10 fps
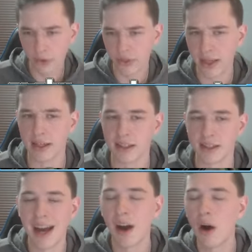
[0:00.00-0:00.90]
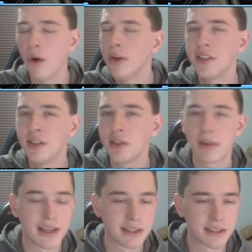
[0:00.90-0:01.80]
things. I always use
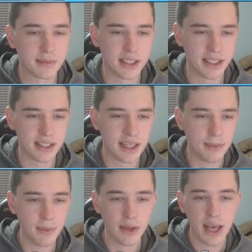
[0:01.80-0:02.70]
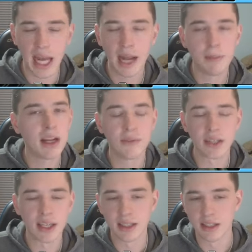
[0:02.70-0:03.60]
my custom Z-Type, and I'm not even
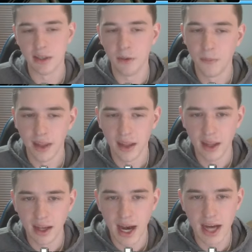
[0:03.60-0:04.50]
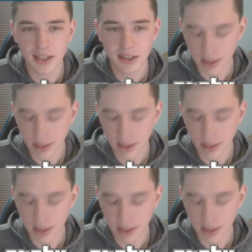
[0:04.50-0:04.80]
kidding you. I just